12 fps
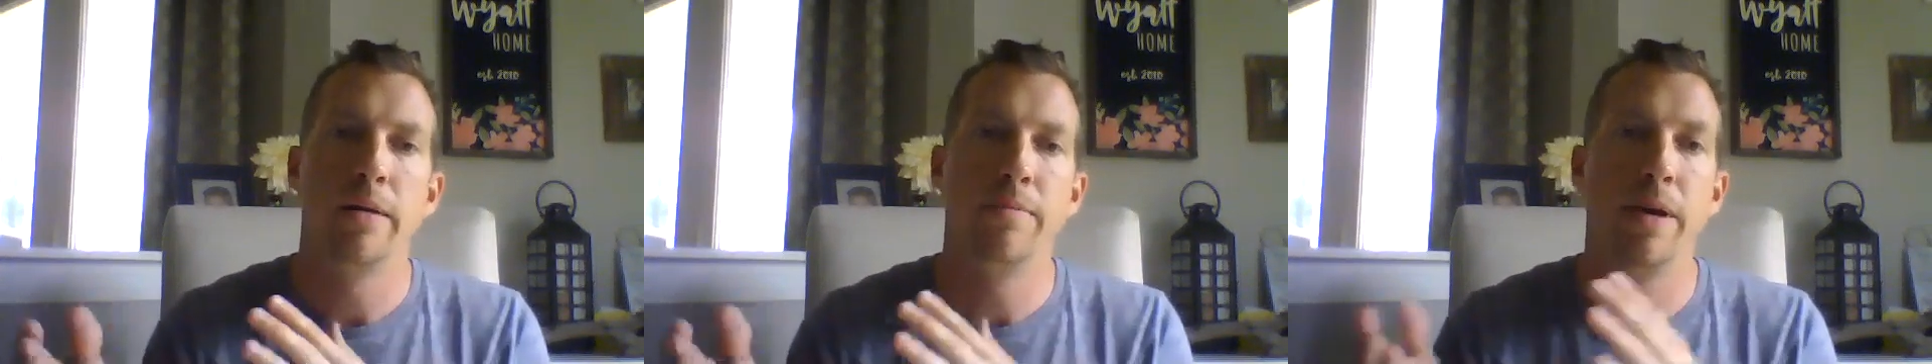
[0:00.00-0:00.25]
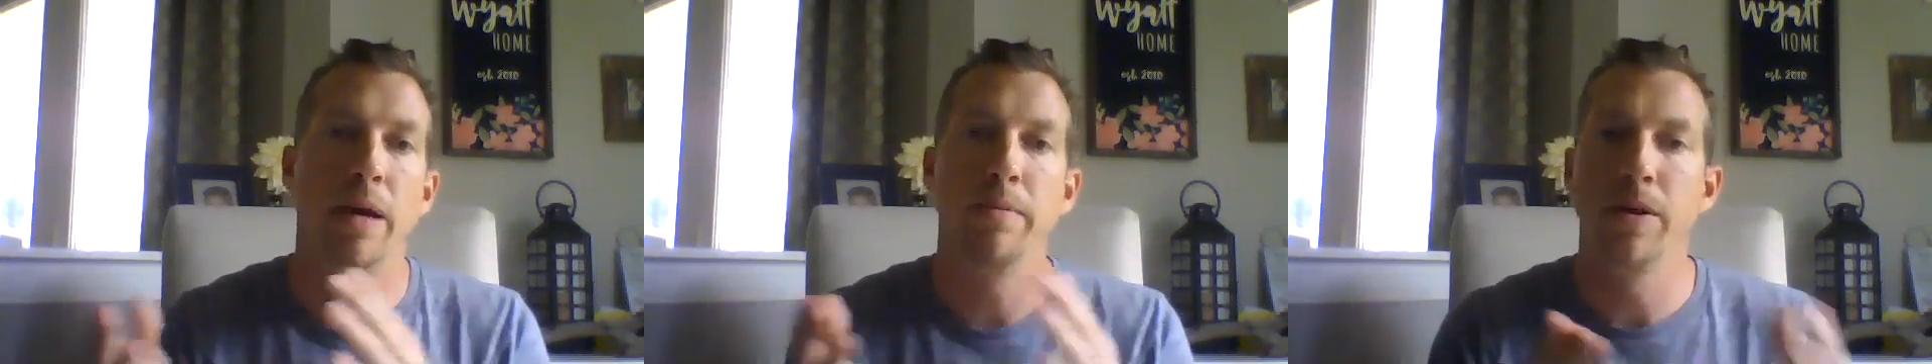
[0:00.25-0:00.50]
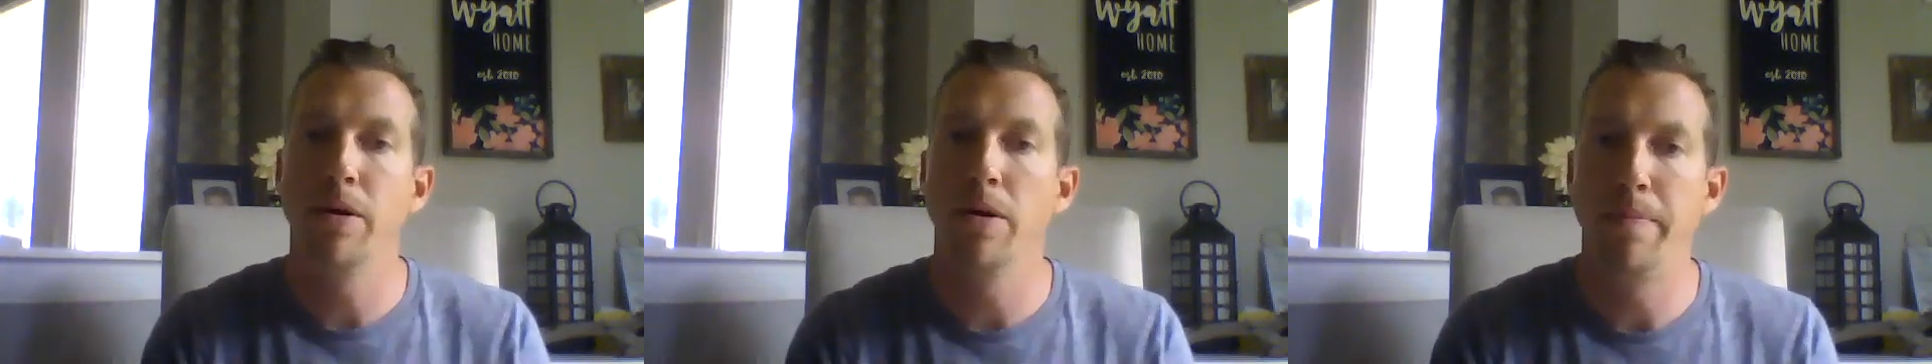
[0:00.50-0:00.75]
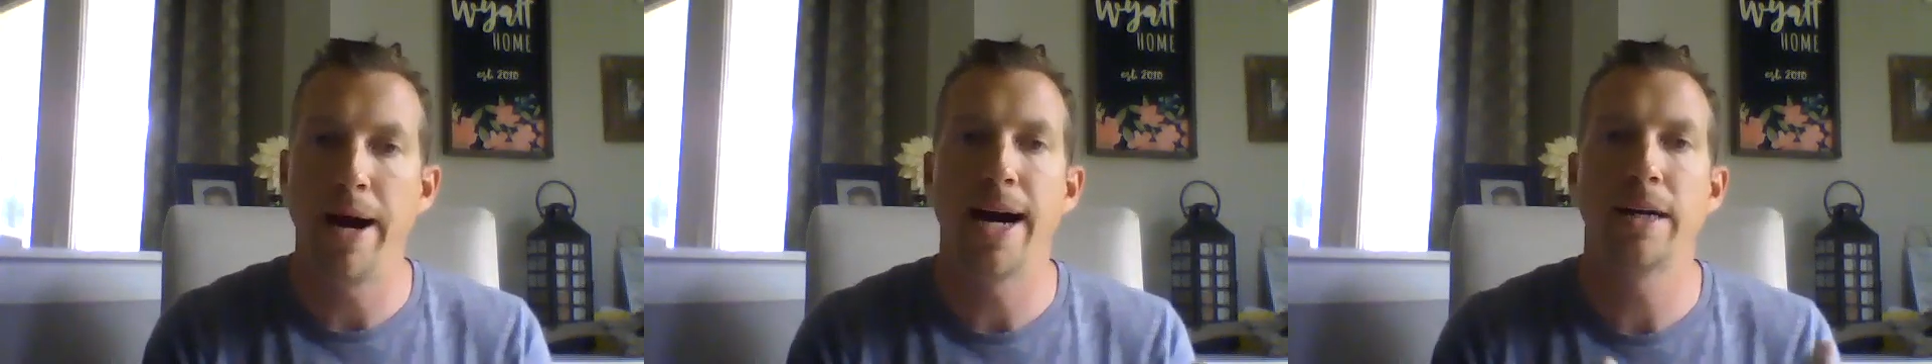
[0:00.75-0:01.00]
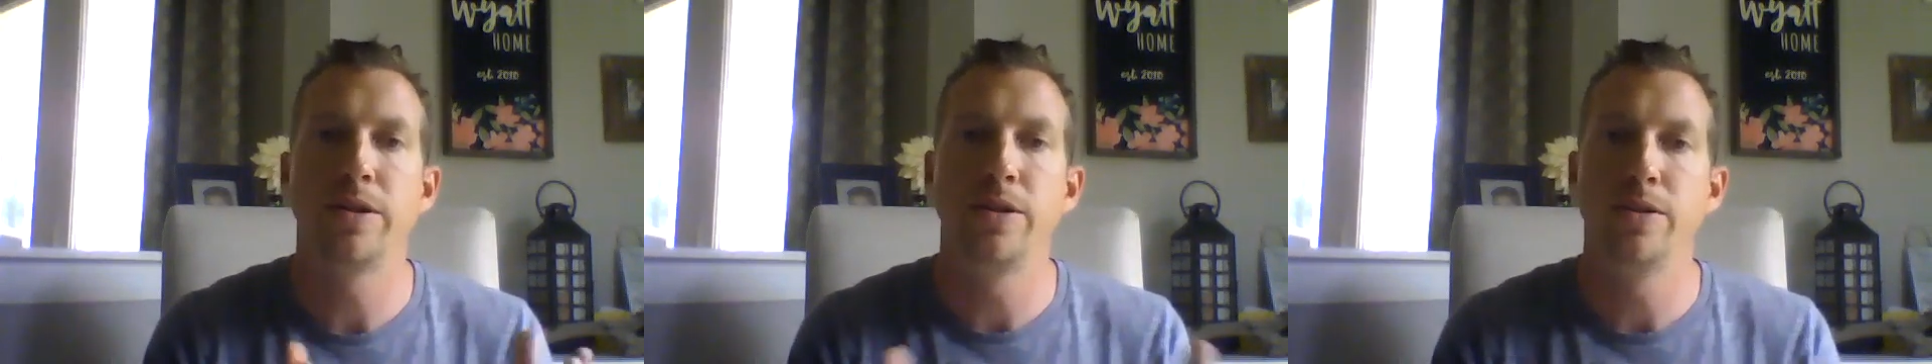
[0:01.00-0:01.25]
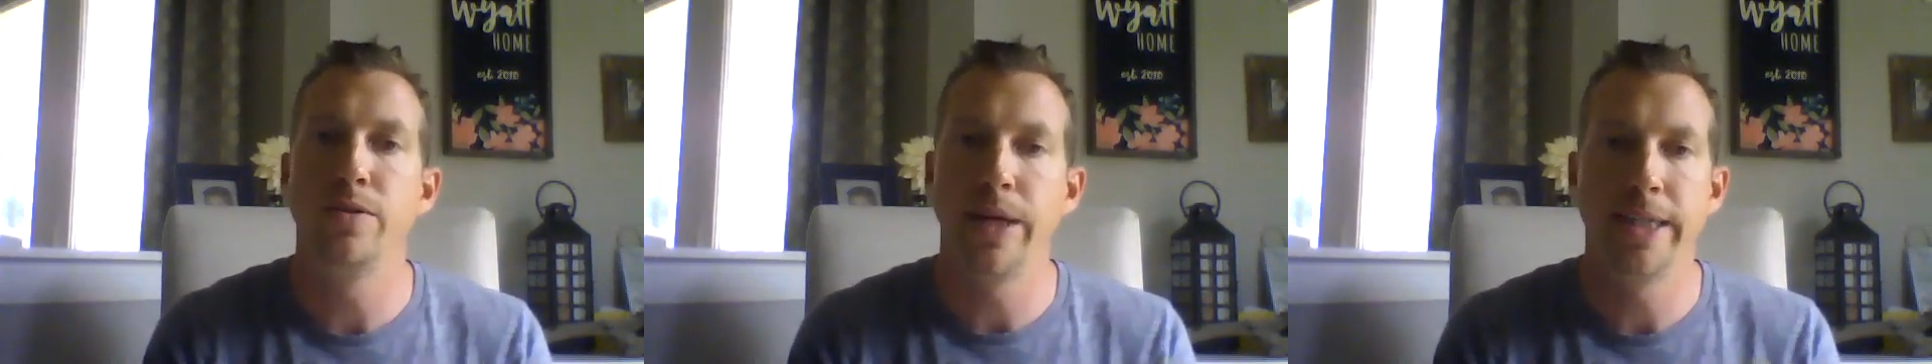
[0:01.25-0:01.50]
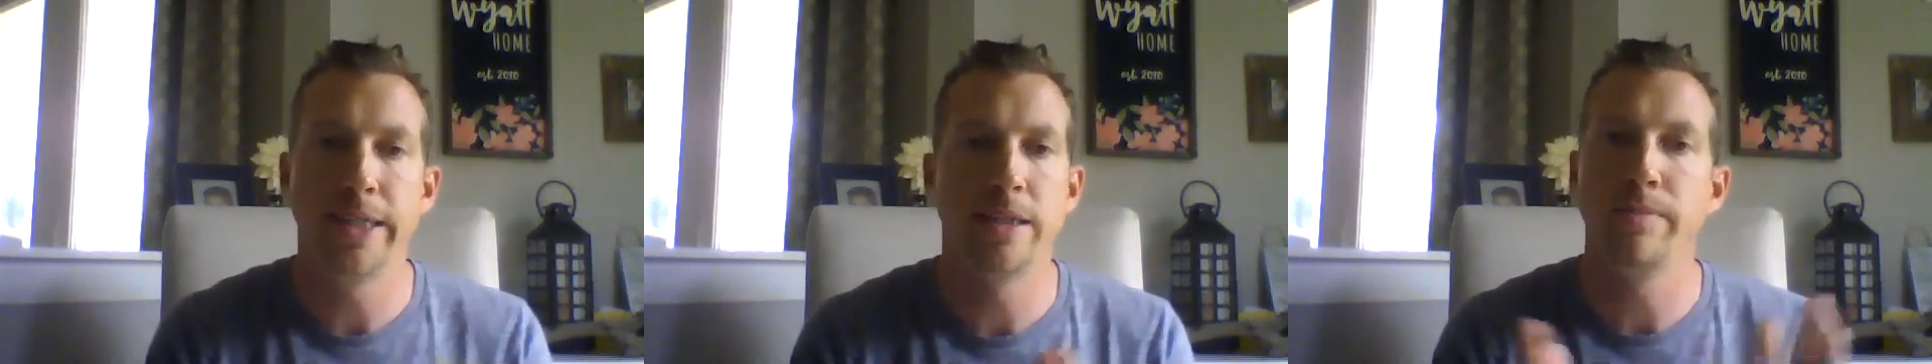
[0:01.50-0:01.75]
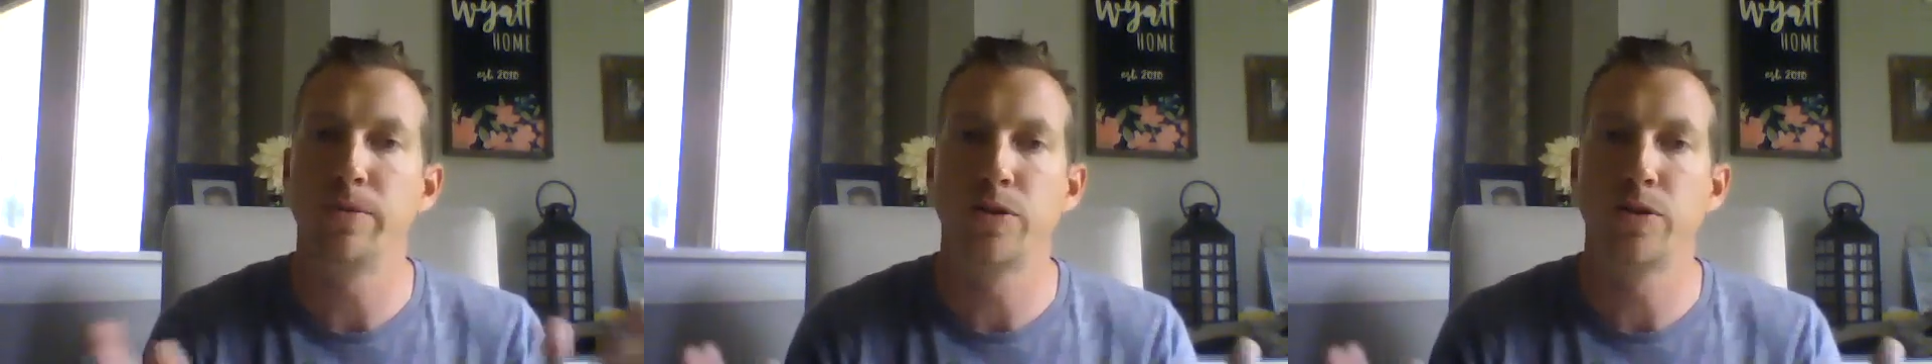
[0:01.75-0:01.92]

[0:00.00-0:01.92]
Be able to go back to a simple